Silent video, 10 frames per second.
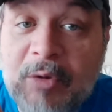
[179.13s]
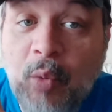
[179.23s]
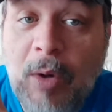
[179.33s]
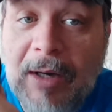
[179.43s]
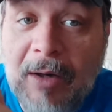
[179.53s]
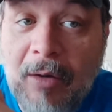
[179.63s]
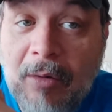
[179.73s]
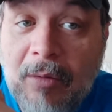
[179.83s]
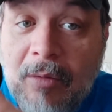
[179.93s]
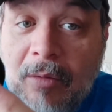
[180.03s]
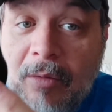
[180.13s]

I mean, wow.